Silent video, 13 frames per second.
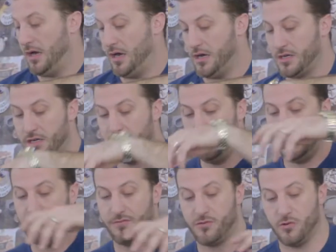are going to
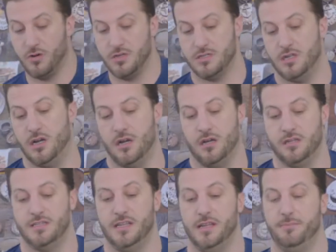be, of course, our
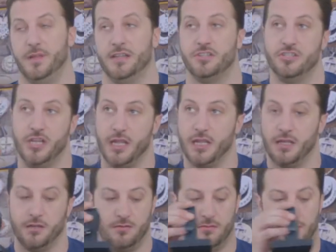stamping jig.